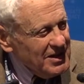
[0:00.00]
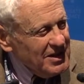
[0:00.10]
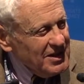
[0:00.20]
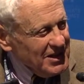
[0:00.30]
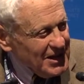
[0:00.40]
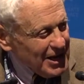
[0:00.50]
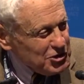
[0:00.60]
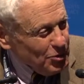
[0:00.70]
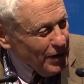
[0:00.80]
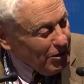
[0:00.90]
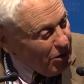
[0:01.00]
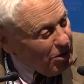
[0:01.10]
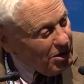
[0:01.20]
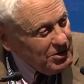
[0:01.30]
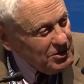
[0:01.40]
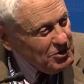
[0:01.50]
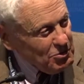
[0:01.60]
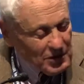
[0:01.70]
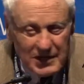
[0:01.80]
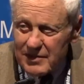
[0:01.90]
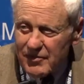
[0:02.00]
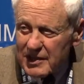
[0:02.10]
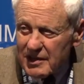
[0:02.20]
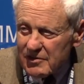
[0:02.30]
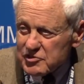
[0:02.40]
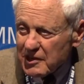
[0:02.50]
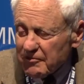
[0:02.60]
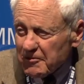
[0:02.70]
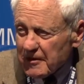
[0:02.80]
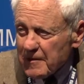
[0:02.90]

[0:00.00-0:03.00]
than actual relieving of suffering.